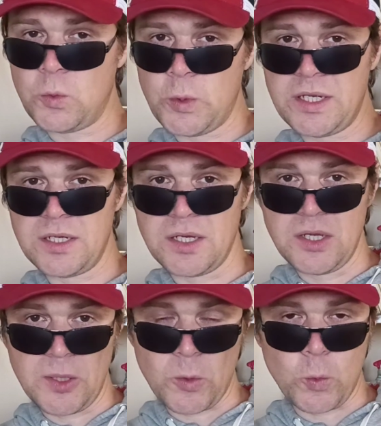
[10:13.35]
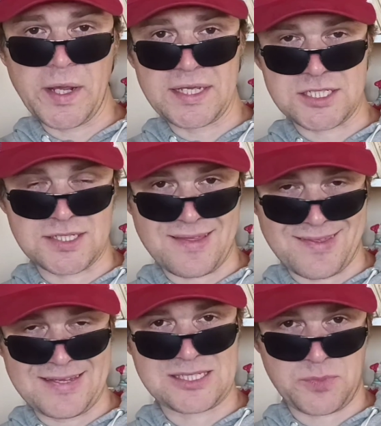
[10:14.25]
will waiting
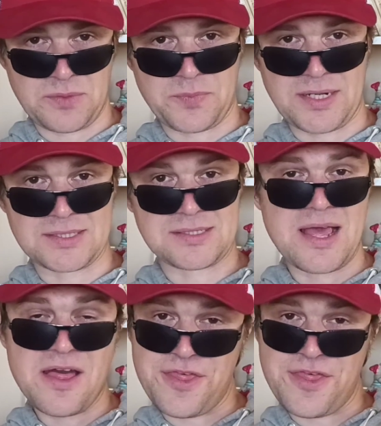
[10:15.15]
these spare parts.